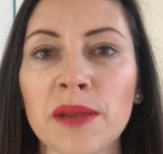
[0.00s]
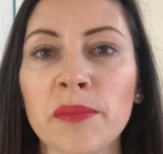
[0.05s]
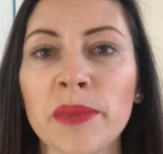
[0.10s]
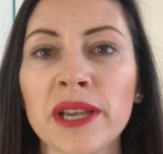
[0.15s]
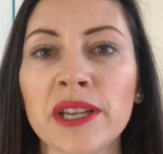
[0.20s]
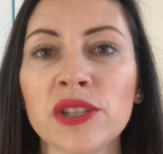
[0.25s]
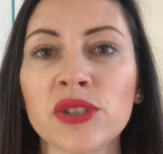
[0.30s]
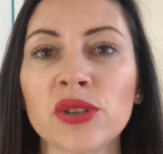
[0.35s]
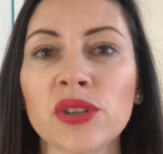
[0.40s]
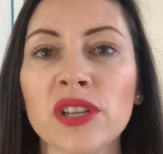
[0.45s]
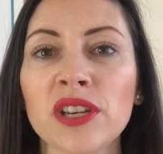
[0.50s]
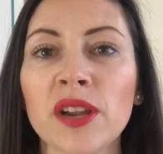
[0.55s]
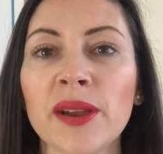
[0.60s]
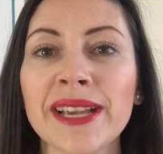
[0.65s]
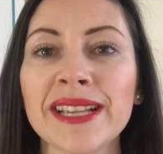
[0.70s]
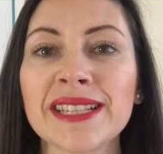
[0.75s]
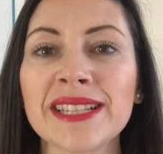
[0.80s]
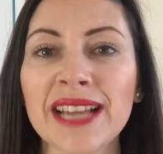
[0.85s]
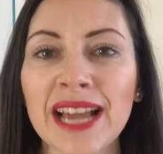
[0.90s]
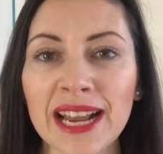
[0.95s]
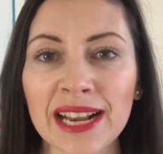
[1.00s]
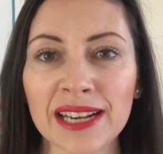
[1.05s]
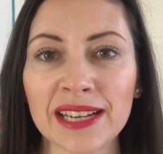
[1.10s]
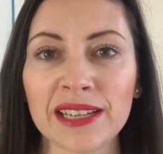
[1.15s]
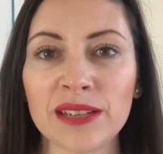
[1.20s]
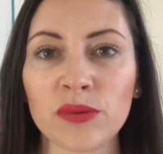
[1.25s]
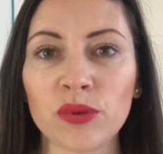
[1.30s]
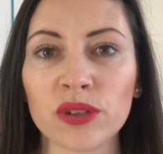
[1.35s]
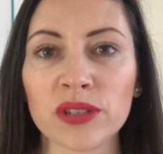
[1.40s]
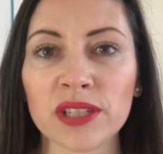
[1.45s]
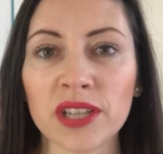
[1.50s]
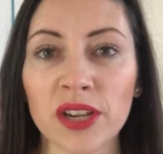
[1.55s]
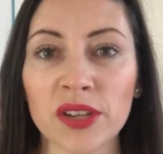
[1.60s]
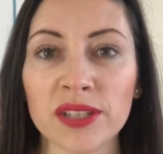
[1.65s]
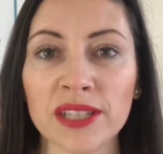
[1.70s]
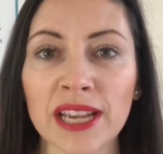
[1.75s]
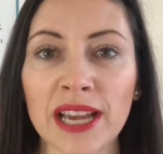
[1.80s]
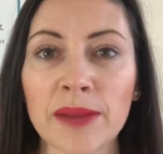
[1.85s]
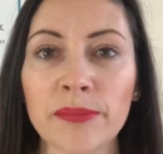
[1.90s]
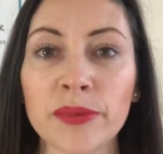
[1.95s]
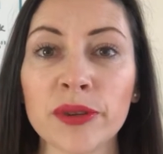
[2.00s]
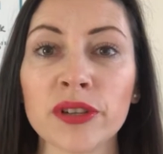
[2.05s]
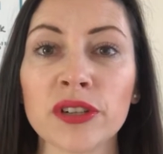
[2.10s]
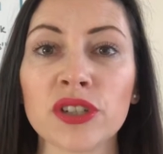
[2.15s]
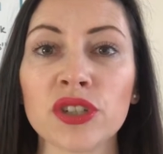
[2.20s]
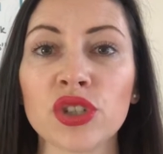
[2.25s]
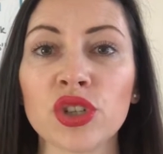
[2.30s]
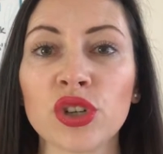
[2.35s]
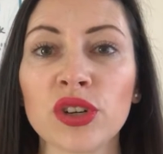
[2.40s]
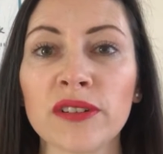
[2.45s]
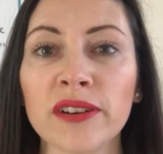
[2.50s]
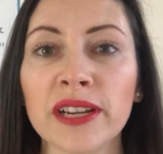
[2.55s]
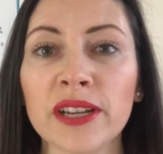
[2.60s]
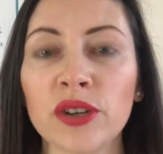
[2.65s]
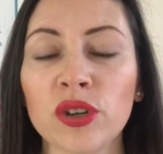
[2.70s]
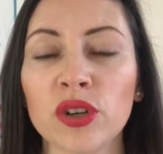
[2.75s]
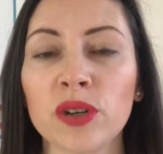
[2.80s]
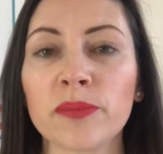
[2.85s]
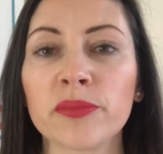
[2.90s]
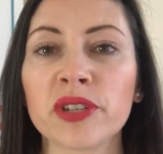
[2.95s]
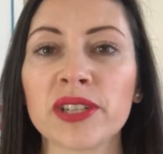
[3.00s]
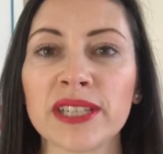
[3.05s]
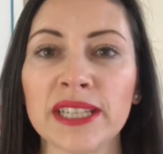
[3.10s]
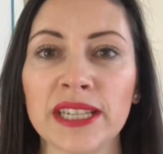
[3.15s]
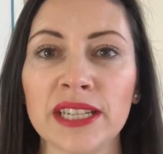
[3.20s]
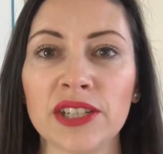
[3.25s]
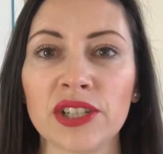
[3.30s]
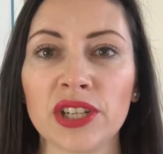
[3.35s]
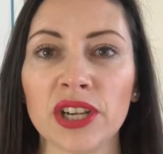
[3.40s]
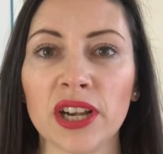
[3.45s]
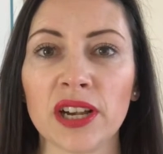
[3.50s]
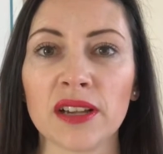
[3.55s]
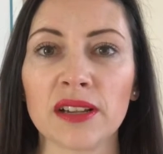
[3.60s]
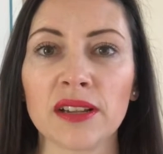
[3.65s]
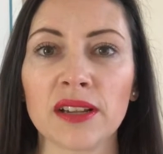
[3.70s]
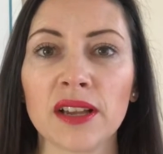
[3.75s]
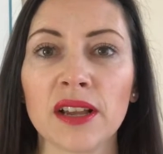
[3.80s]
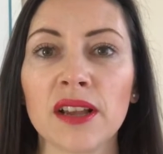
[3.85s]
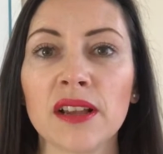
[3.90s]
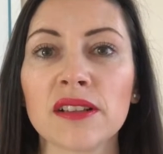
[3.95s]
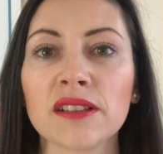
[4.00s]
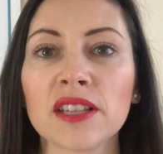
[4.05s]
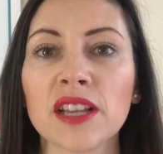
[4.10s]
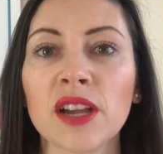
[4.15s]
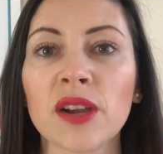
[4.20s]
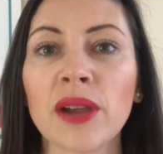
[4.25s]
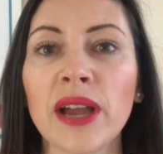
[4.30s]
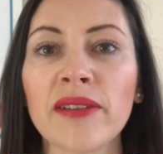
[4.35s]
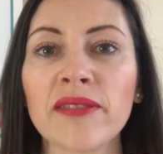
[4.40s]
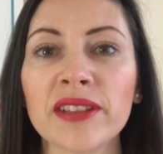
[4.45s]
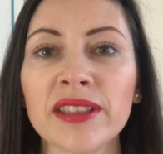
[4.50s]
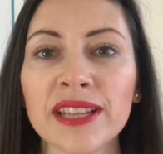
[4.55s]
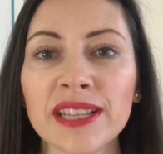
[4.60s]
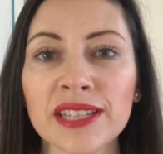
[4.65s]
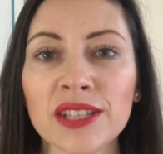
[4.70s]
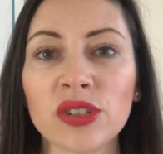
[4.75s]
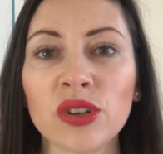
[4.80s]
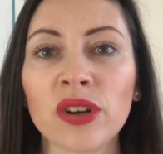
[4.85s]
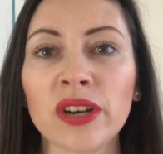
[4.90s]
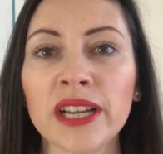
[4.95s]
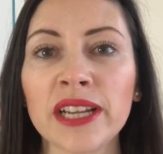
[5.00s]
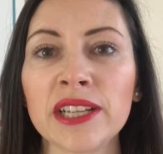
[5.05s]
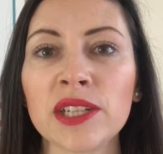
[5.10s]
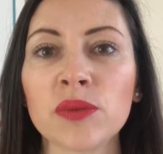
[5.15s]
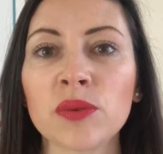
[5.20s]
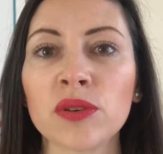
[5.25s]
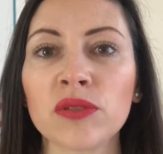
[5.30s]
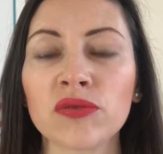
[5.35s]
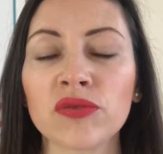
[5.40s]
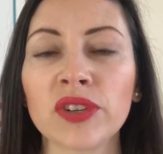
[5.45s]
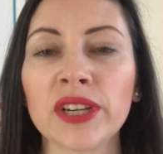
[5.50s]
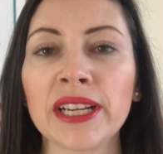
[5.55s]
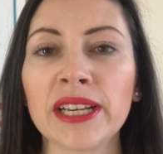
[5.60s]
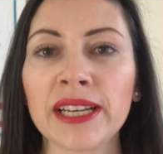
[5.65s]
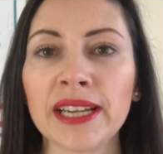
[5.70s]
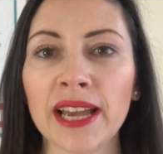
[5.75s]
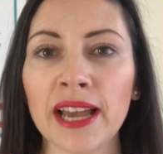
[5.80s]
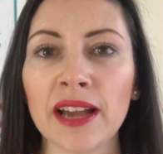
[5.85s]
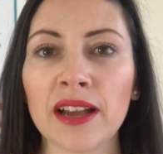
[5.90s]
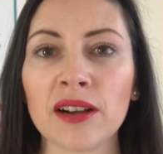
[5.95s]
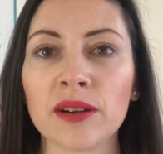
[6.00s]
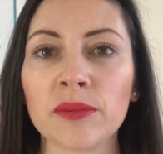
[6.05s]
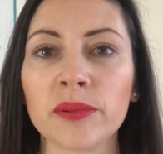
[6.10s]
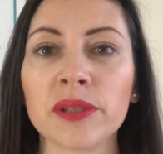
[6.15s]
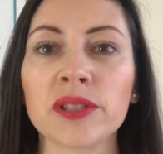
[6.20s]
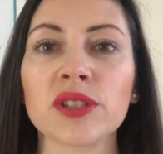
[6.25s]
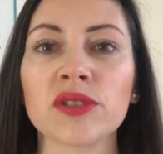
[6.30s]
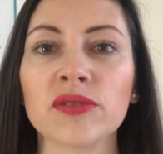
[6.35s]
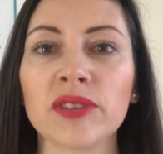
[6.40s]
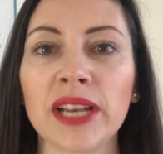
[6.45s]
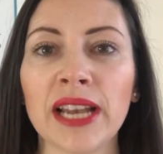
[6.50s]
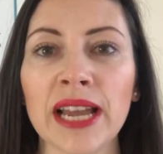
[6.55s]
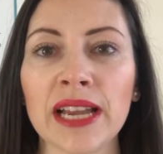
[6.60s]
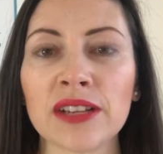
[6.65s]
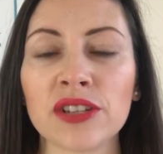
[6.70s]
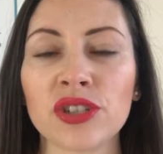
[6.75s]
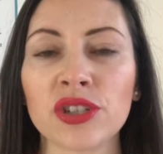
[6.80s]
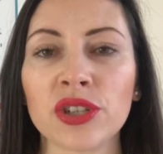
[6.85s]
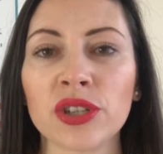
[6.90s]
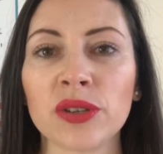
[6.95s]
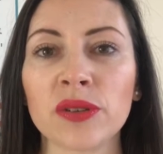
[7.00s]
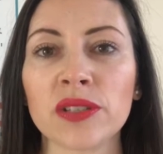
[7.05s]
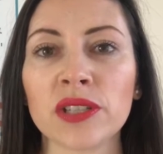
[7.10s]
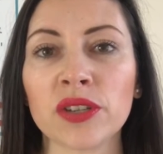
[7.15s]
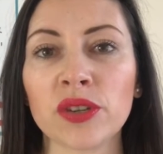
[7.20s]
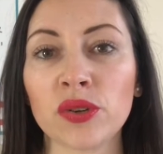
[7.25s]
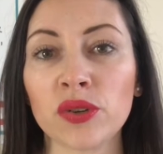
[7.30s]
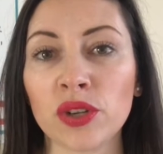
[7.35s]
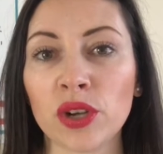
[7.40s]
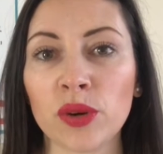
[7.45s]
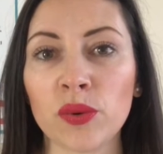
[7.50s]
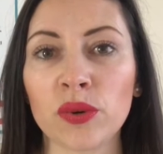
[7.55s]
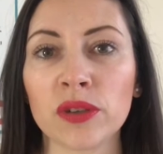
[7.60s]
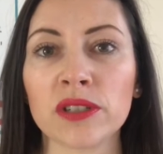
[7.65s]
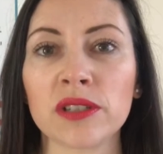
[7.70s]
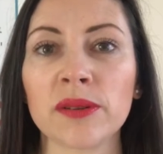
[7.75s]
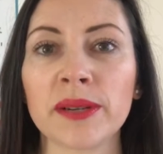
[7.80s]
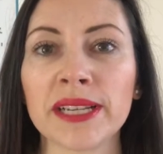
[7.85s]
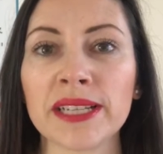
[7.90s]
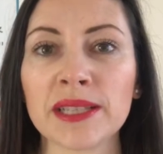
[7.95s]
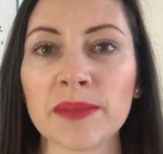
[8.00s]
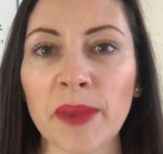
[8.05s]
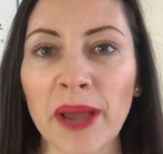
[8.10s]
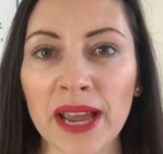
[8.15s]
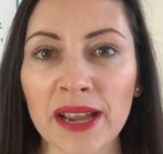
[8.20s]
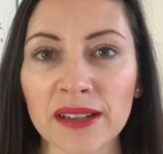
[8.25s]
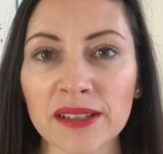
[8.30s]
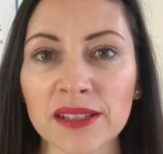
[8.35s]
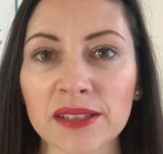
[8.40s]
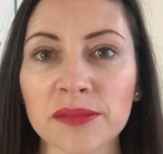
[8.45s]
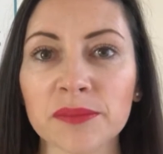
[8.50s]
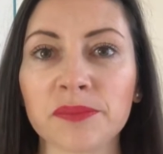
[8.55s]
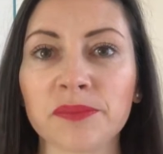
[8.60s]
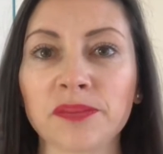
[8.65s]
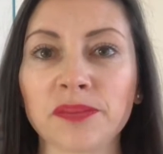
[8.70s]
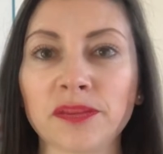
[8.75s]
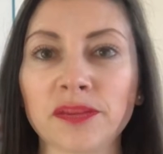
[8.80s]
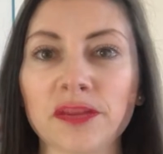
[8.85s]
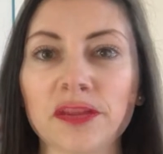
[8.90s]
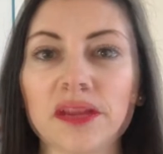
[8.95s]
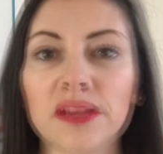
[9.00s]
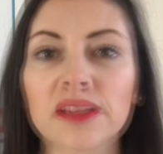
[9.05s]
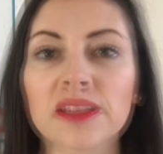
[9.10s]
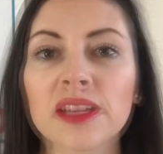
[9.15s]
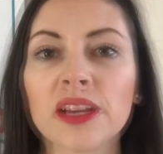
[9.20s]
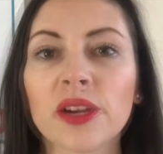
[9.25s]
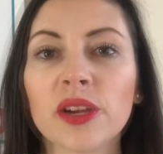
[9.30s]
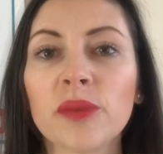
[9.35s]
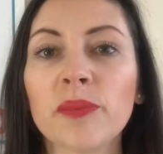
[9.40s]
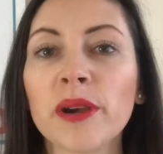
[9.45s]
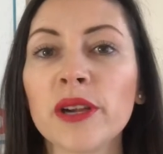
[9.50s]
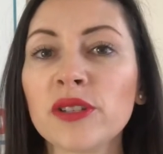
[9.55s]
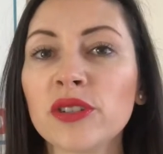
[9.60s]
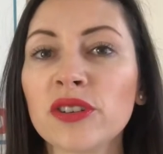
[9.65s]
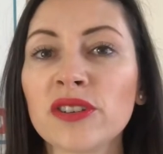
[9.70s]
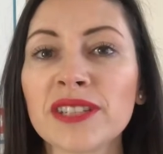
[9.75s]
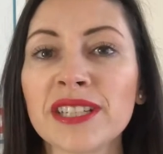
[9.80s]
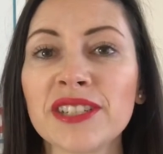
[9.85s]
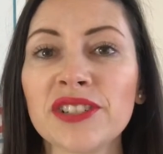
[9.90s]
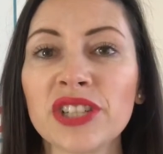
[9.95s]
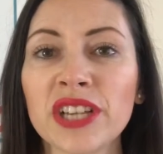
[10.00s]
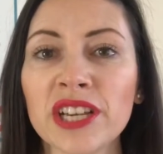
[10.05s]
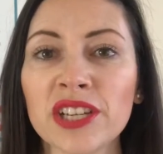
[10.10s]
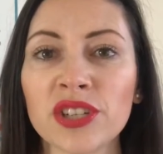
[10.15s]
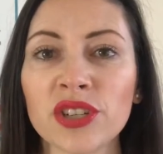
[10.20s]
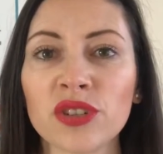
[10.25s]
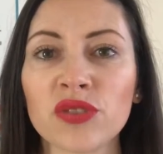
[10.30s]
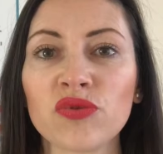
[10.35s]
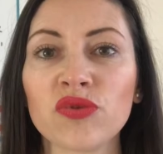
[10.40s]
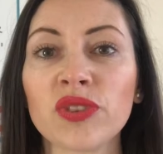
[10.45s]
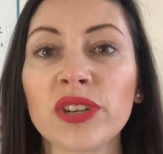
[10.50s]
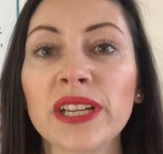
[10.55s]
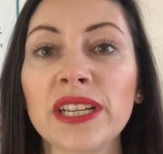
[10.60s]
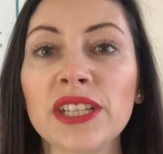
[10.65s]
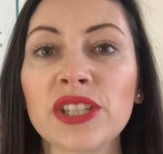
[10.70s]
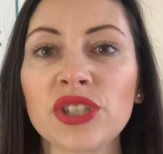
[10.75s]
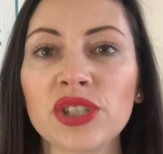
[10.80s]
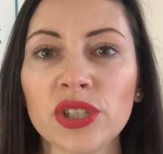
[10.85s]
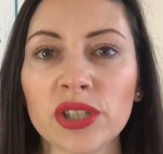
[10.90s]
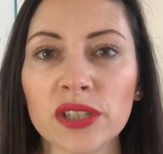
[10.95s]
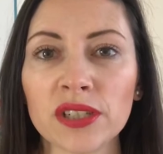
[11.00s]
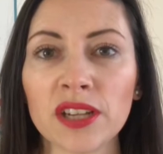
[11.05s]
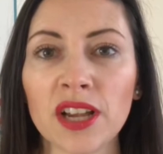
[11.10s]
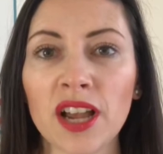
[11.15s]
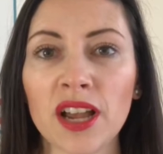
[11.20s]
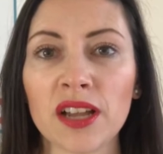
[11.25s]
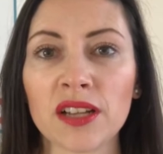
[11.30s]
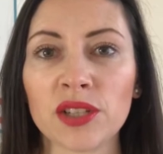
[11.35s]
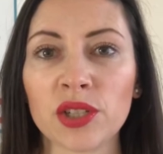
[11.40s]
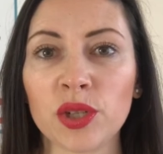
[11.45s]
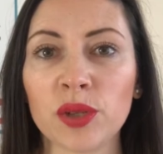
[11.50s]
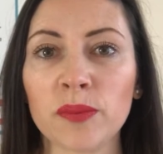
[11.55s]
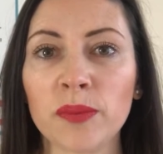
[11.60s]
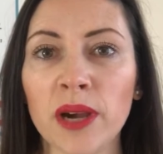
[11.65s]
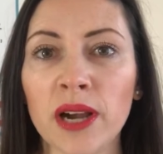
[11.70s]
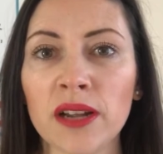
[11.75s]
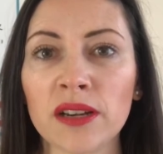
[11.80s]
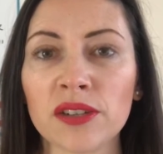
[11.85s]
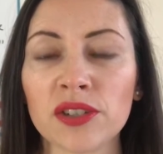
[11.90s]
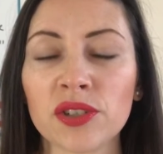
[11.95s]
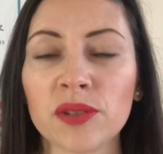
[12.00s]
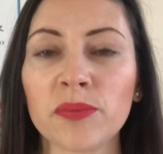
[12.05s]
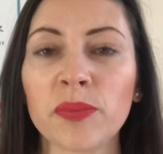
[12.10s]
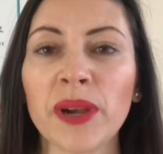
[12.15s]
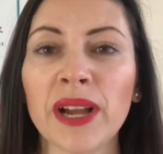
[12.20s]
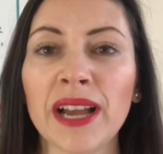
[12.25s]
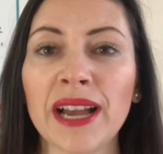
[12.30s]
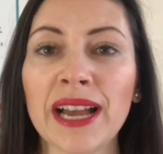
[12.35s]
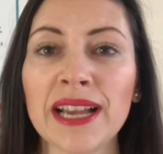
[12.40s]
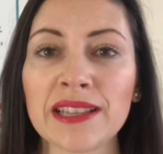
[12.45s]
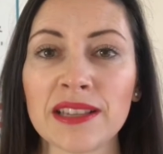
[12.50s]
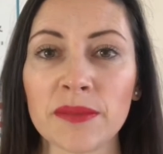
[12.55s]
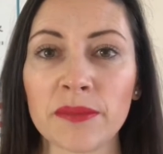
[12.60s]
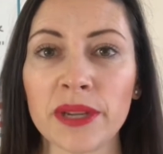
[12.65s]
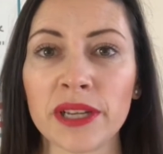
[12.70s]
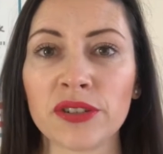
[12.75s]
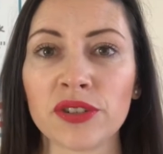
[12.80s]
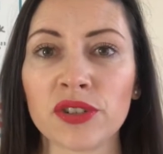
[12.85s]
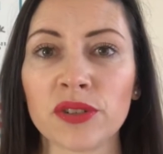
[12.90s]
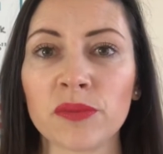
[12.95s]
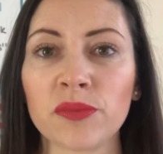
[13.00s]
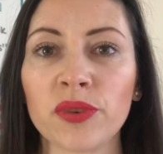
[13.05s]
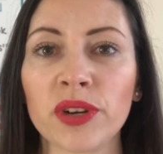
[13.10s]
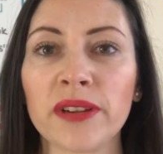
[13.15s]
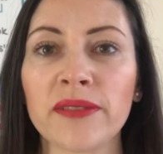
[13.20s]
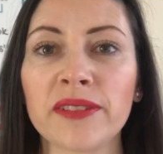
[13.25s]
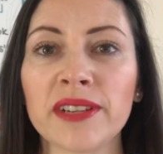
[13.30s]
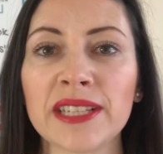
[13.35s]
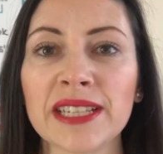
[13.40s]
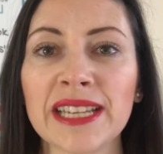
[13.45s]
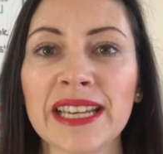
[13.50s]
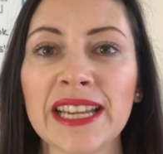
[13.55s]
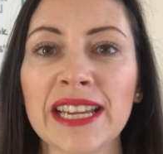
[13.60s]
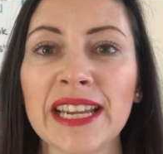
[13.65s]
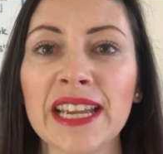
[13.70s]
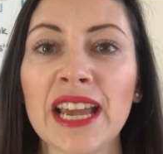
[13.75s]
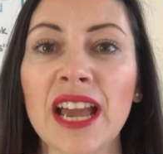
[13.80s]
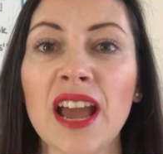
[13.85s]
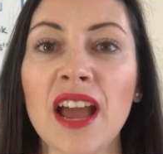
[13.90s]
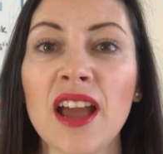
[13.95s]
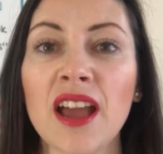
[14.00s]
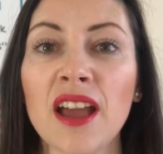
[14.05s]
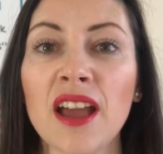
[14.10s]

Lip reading: and make sure you know exactly what's going to happen during your procedure. So having this knowledge will really help to relax you so you know what to expect. So Botox injections really shouldn't hurt too much, but as I mentioned previously,